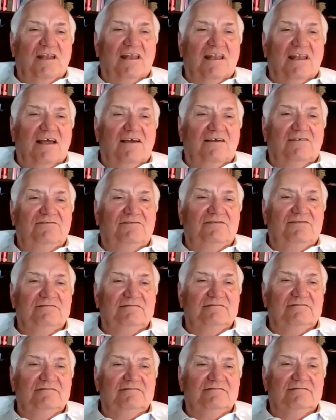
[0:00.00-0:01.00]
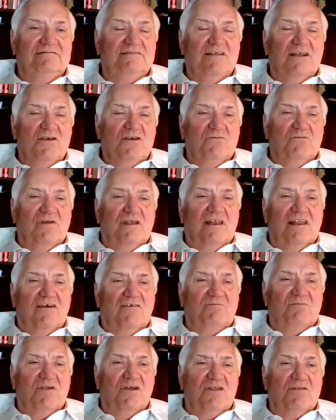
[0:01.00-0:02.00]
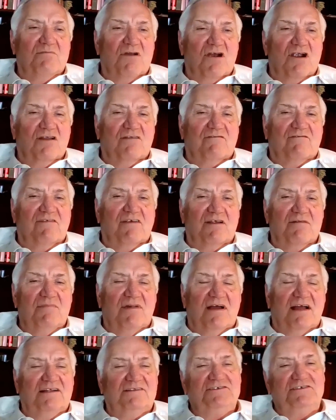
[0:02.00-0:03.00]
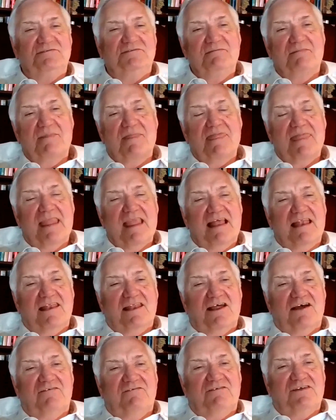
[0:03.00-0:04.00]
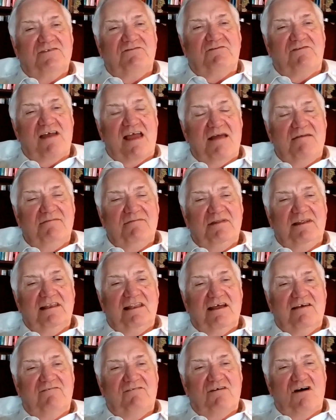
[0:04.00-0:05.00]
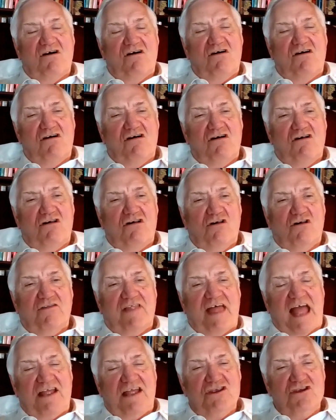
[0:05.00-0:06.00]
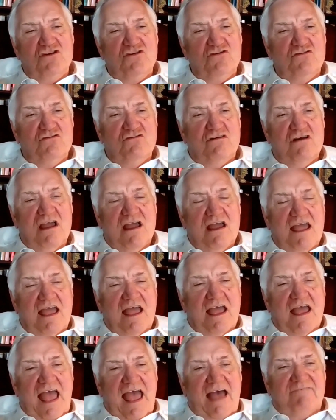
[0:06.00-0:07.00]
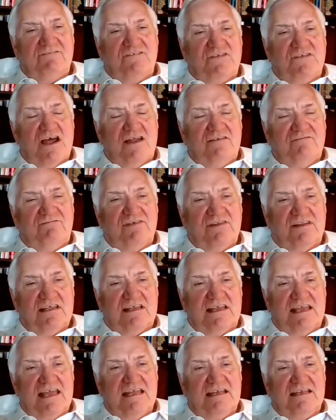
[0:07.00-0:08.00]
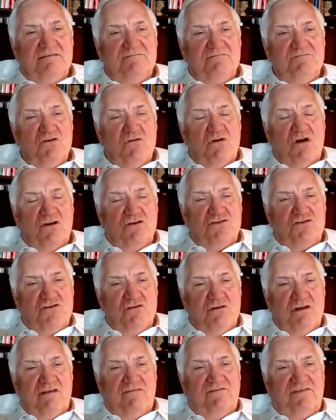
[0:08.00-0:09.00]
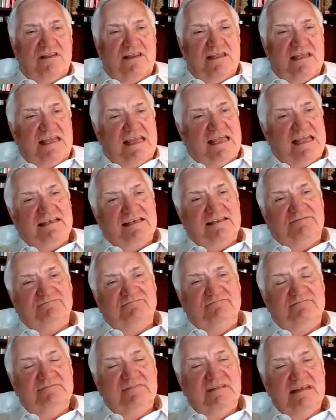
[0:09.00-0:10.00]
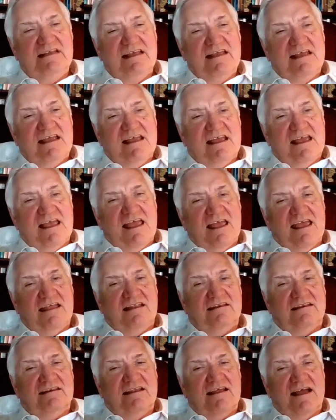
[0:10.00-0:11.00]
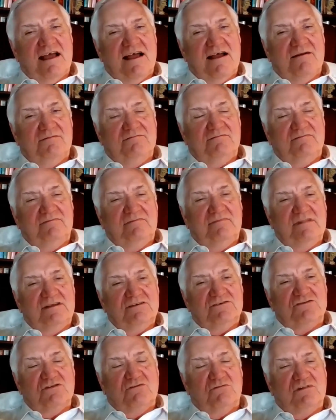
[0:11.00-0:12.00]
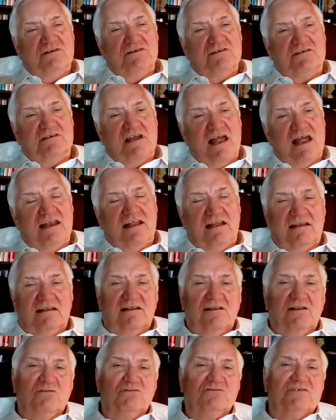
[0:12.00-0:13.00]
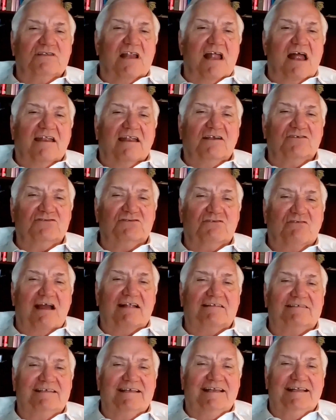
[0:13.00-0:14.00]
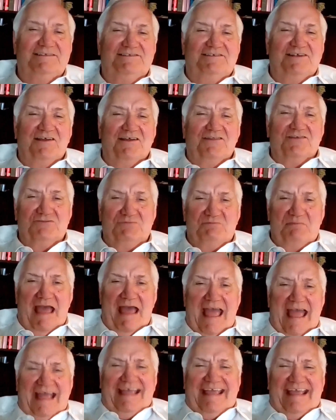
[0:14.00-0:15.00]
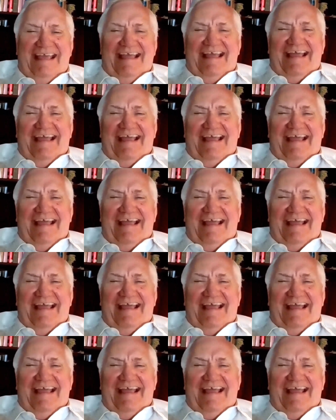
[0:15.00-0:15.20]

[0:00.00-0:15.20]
Well, we love Brother Marler very much. Love his family. Love all that you have done for the kingdom. You are doing for the kingdom. And so we're just kind of closing out here, scratching each other's back.